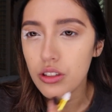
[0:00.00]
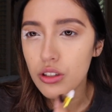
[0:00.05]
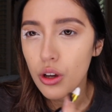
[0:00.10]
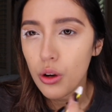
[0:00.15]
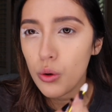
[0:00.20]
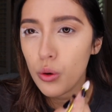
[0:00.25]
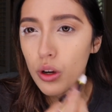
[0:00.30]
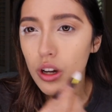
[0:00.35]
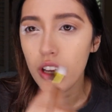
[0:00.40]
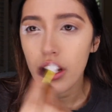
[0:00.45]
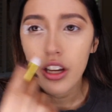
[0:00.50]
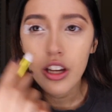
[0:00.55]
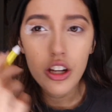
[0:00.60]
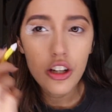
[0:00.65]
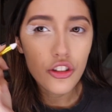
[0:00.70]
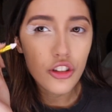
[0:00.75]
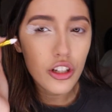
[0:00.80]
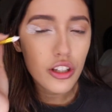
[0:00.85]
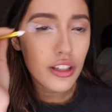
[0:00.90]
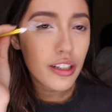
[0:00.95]
So
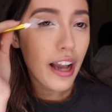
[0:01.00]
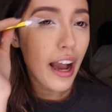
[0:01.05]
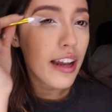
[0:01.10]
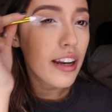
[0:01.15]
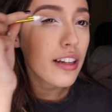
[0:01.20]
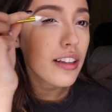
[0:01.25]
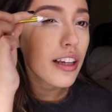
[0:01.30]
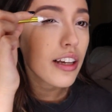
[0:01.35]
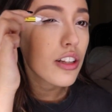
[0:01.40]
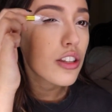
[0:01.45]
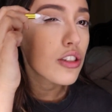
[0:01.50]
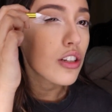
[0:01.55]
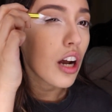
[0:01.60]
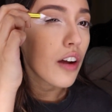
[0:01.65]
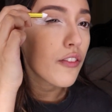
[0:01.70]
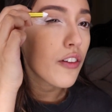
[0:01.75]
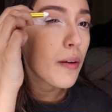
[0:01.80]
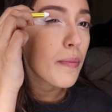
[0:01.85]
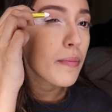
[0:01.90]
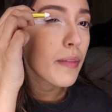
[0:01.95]
just kind of like
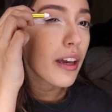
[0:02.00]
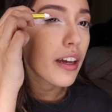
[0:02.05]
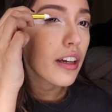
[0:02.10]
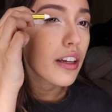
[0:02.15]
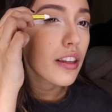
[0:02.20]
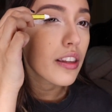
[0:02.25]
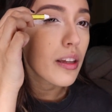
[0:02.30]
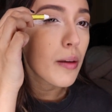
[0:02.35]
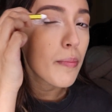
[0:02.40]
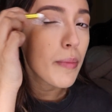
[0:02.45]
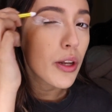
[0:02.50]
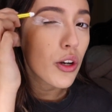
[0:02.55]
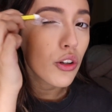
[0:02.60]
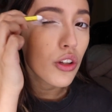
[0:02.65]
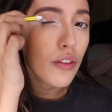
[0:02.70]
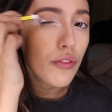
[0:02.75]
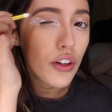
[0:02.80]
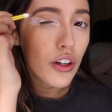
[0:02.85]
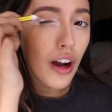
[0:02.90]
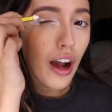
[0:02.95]
start from like the
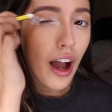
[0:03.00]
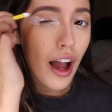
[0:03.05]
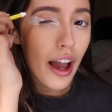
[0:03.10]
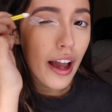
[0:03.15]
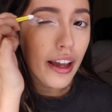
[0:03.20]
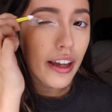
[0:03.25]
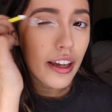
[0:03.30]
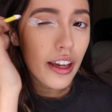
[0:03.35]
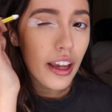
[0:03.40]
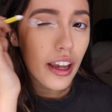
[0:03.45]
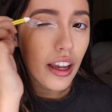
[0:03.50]
middle of your eye